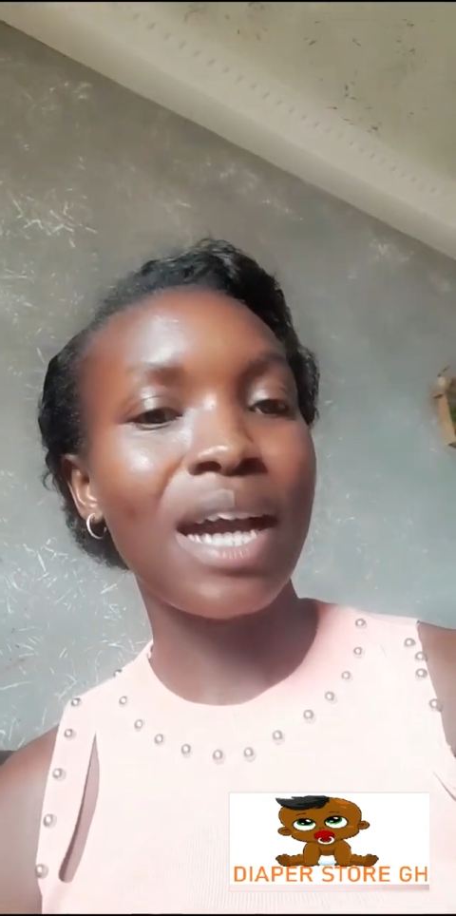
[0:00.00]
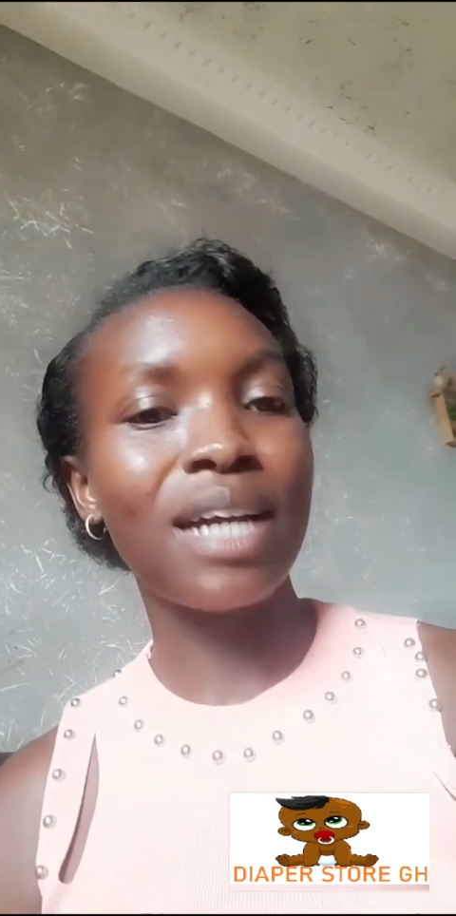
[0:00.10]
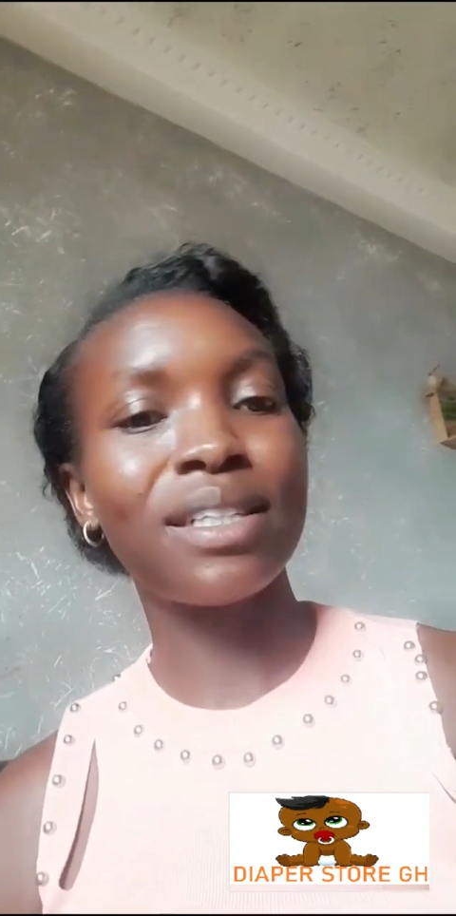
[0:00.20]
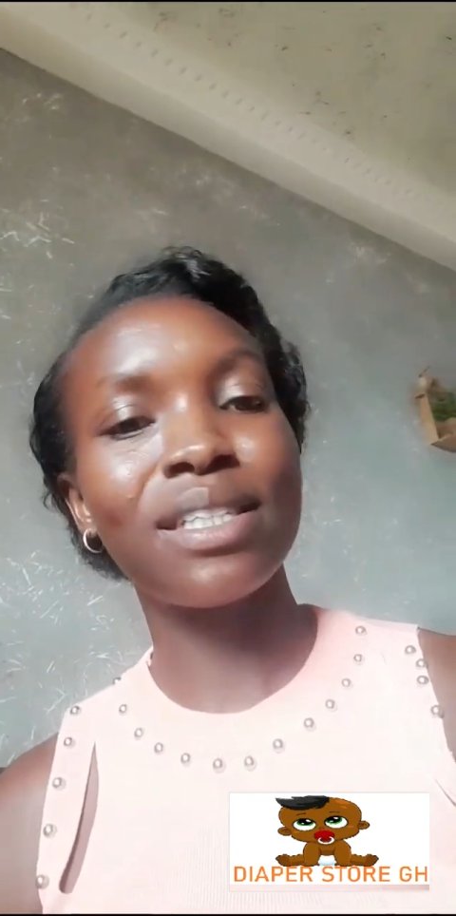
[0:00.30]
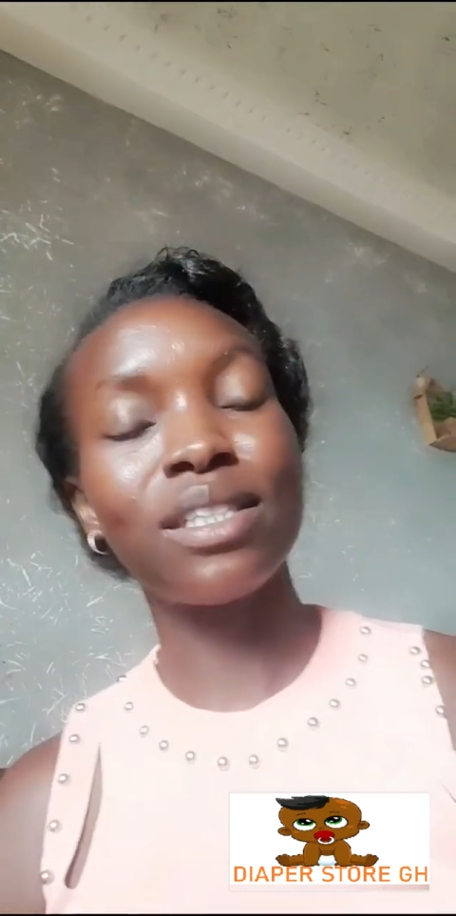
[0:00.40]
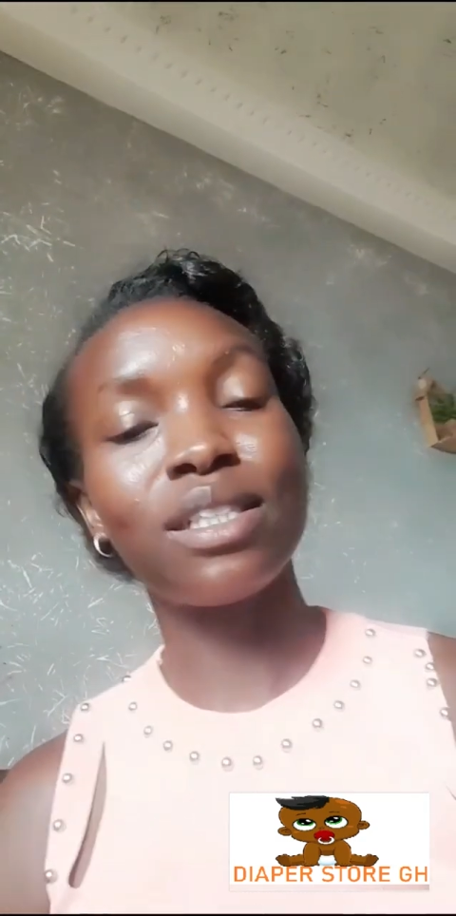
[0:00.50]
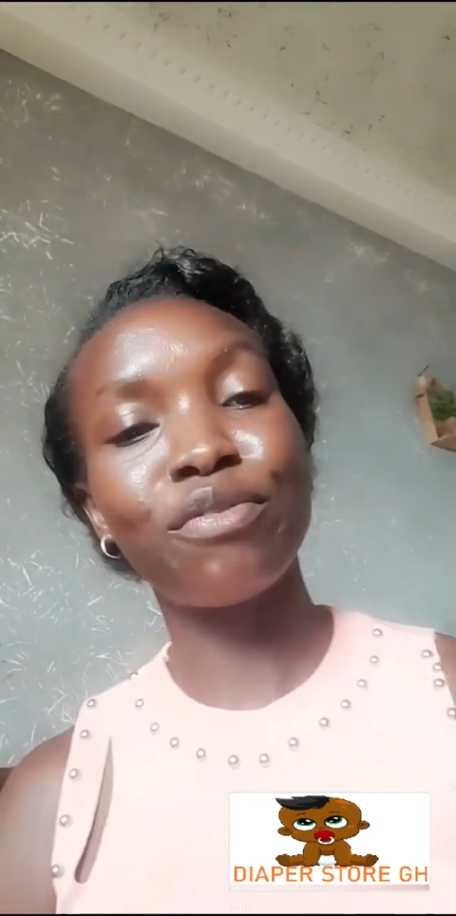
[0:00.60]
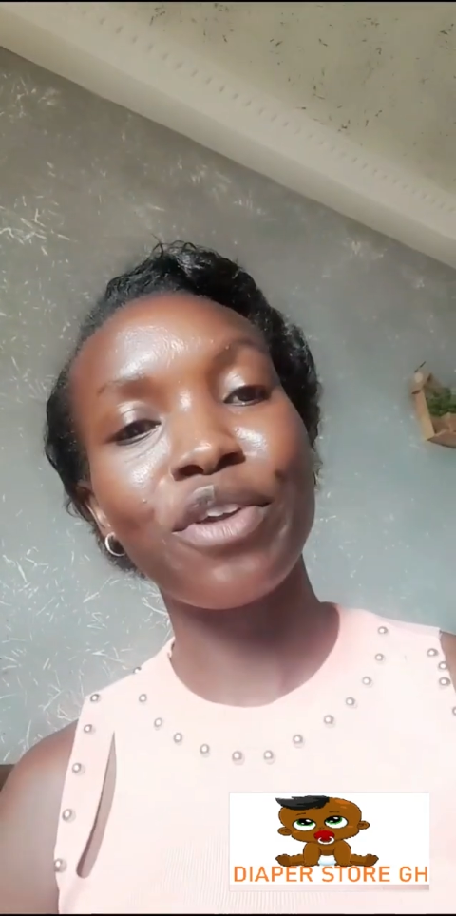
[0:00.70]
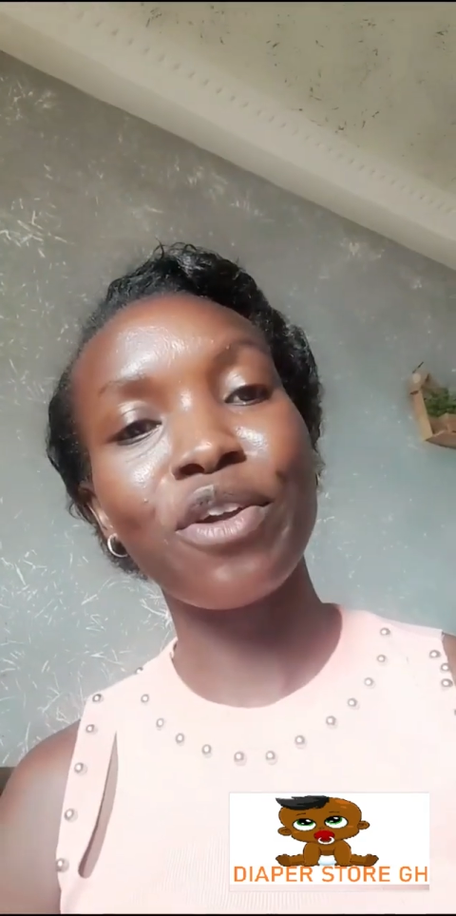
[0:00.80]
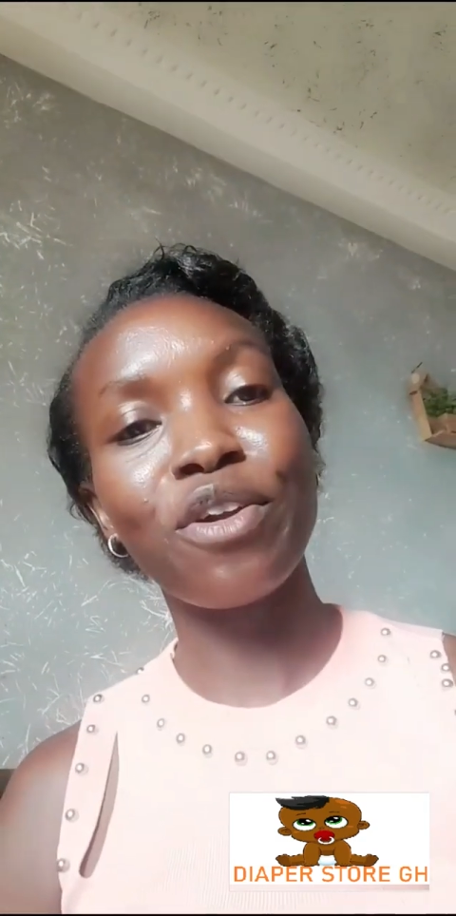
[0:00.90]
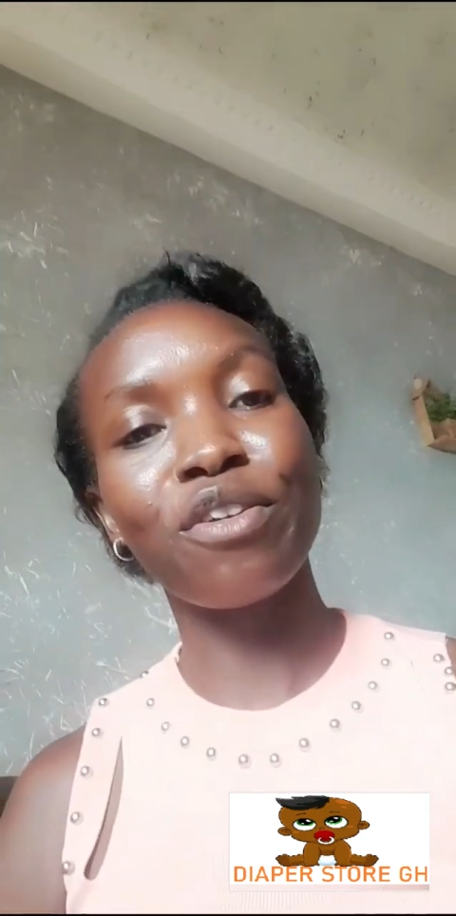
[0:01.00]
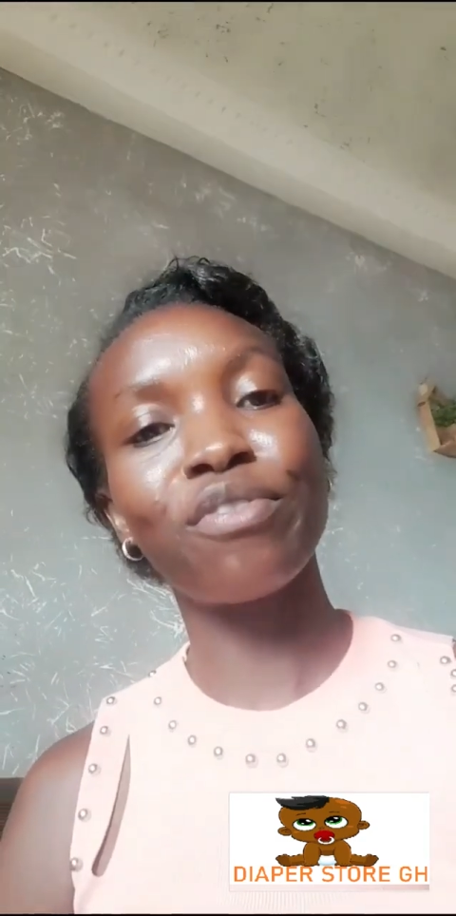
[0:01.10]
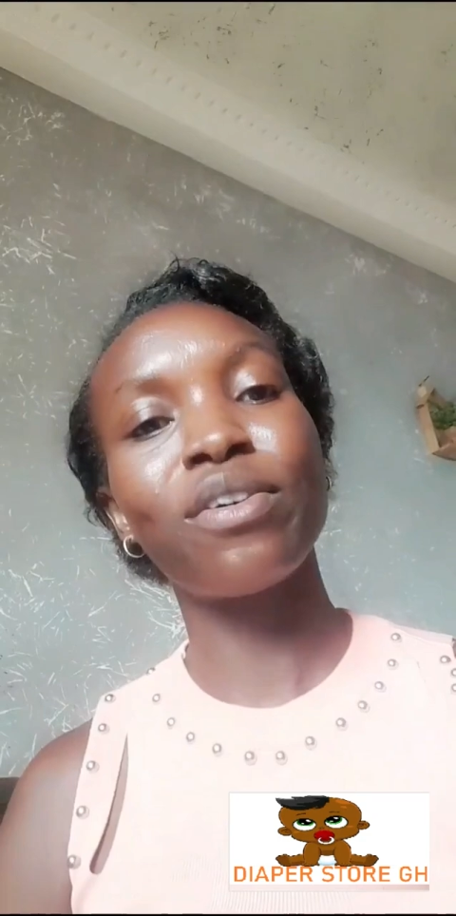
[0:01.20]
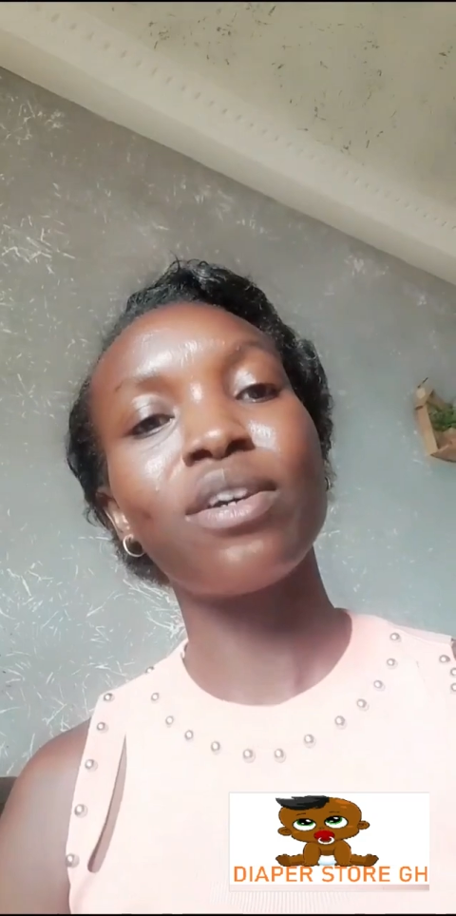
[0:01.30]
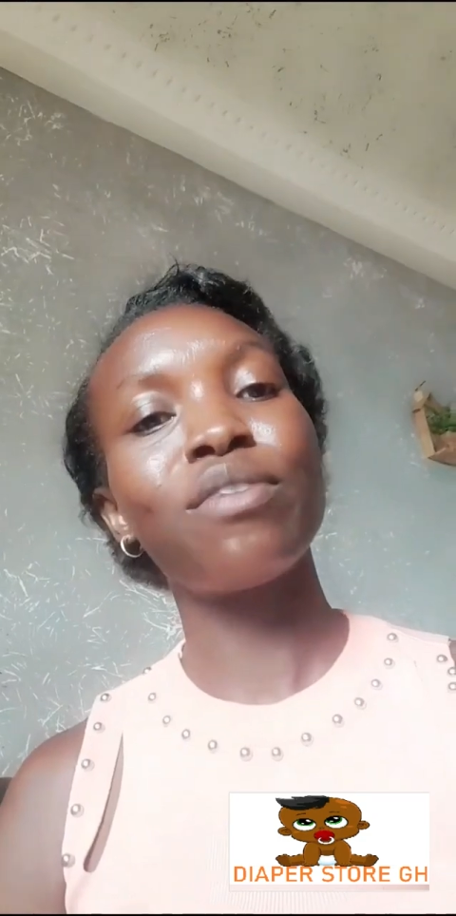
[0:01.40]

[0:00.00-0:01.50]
as it's free of